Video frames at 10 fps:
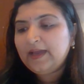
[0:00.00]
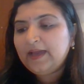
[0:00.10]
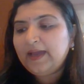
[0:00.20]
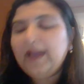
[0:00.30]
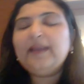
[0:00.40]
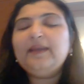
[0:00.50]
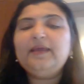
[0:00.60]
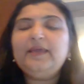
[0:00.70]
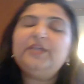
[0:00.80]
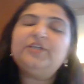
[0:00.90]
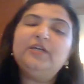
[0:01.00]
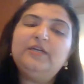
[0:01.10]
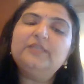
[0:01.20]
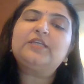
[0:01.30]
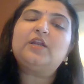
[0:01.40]
And he shall
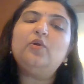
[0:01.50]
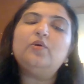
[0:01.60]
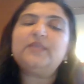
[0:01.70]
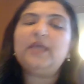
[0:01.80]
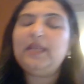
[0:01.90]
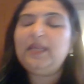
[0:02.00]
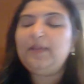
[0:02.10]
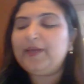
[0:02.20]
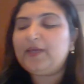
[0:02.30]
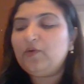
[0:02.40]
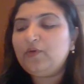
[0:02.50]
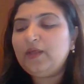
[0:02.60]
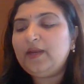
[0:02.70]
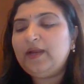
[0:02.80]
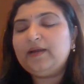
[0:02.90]
disclose any
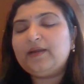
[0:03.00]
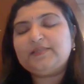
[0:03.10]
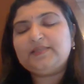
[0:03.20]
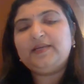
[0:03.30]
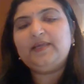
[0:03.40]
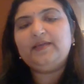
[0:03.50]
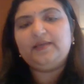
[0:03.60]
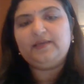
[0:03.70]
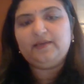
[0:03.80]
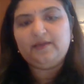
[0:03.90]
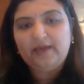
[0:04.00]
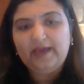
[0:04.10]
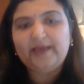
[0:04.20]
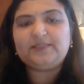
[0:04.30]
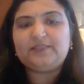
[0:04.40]
pecuniary interest that he
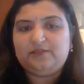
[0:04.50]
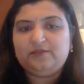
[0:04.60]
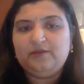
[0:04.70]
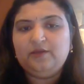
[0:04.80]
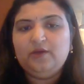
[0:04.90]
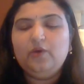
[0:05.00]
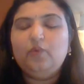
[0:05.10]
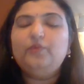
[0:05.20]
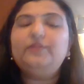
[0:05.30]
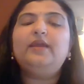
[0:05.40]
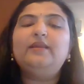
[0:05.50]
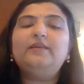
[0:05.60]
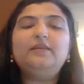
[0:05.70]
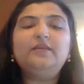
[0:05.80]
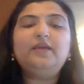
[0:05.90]
has with the
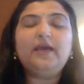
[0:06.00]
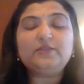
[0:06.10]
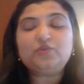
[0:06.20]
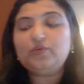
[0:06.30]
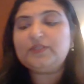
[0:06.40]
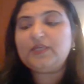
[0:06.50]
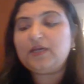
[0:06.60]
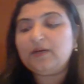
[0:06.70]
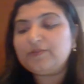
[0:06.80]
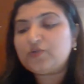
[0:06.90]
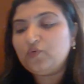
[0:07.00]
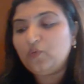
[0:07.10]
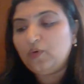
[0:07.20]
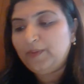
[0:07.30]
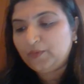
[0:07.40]
entity as soon as he comes to know
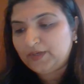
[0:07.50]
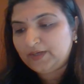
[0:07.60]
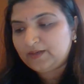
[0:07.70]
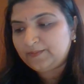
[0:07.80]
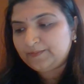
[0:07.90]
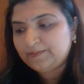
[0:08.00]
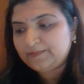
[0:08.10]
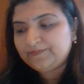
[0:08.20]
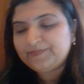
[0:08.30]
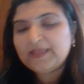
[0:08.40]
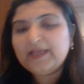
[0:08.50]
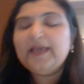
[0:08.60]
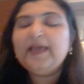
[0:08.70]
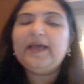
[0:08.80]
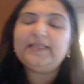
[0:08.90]
about it.
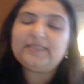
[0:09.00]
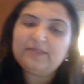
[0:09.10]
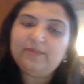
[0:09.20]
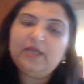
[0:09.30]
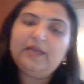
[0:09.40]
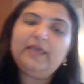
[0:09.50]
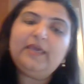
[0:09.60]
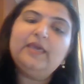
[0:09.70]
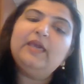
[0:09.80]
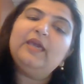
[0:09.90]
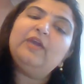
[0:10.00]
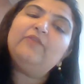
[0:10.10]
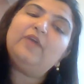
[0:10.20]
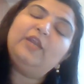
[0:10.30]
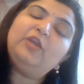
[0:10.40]
And similarly, if
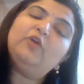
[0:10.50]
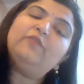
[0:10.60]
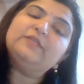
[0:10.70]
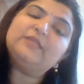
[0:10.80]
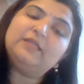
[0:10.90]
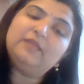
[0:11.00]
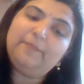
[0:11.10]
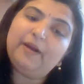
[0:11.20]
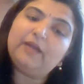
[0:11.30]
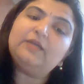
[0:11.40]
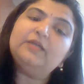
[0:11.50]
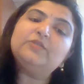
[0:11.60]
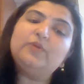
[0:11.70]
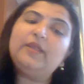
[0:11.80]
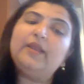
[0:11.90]
any of his other partners
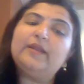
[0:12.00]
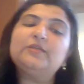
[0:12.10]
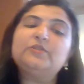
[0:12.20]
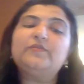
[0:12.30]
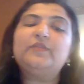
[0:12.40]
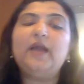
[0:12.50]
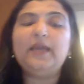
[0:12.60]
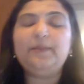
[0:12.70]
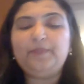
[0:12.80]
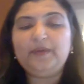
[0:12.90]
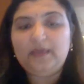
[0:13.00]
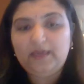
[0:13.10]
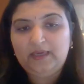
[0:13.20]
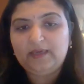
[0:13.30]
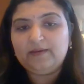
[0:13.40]
or directors of the
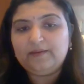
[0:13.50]
IPE